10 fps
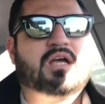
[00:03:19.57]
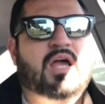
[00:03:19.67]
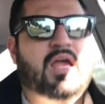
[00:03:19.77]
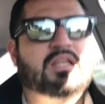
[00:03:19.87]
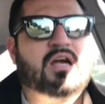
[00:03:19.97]

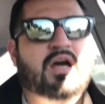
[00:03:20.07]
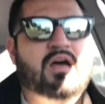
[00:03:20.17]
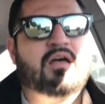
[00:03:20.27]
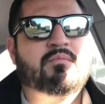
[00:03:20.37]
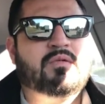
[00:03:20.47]
And
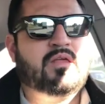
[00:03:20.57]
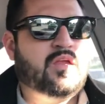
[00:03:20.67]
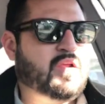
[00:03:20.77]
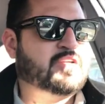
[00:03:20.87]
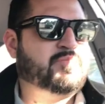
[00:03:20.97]

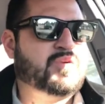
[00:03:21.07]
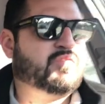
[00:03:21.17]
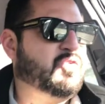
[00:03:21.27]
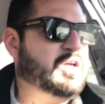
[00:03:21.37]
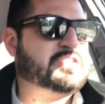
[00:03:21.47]
as
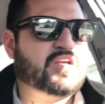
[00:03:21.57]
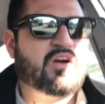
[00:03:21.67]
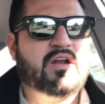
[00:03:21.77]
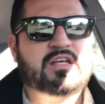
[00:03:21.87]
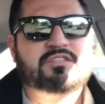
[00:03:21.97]
beautiful as they
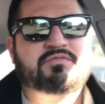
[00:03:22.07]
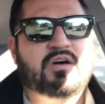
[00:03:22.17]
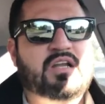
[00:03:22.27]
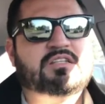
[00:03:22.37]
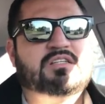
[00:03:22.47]
are and as
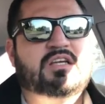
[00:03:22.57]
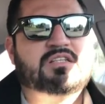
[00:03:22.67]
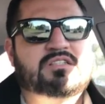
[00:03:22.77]
fun as it is